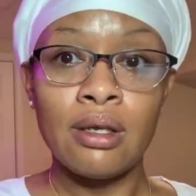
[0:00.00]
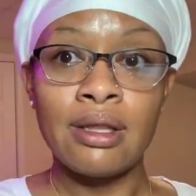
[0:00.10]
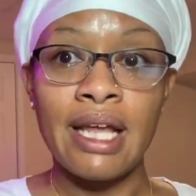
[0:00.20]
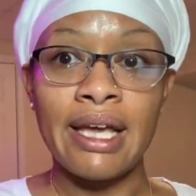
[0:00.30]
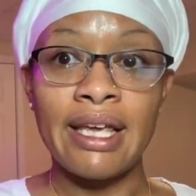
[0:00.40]

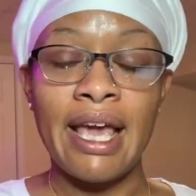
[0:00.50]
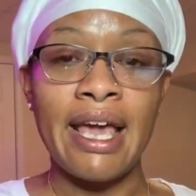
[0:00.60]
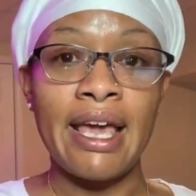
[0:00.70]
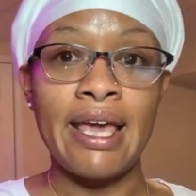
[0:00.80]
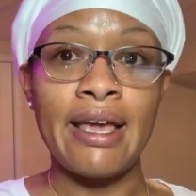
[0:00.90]
like
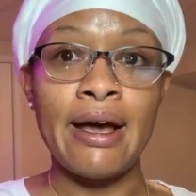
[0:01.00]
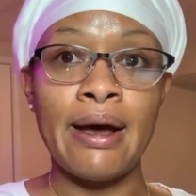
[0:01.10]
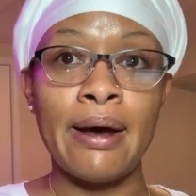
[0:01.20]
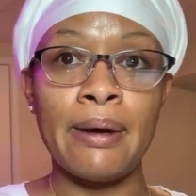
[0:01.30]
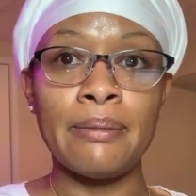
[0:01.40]
a
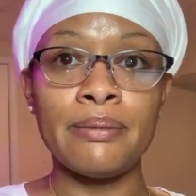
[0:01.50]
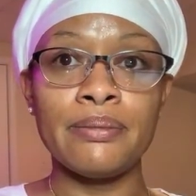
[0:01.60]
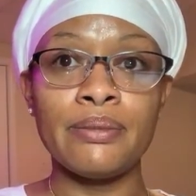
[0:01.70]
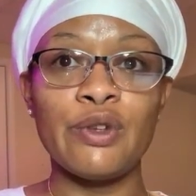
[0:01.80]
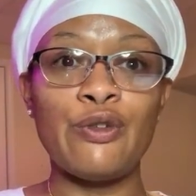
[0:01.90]

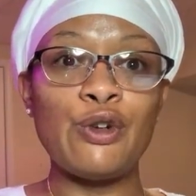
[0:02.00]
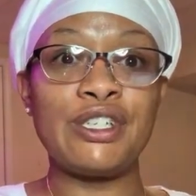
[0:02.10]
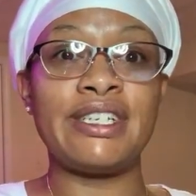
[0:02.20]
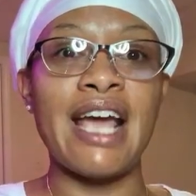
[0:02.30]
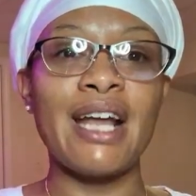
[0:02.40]

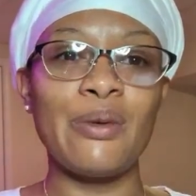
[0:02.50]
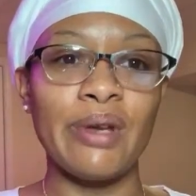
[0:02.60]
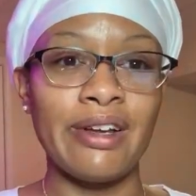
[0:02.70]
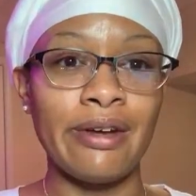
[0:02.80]
foreshadowing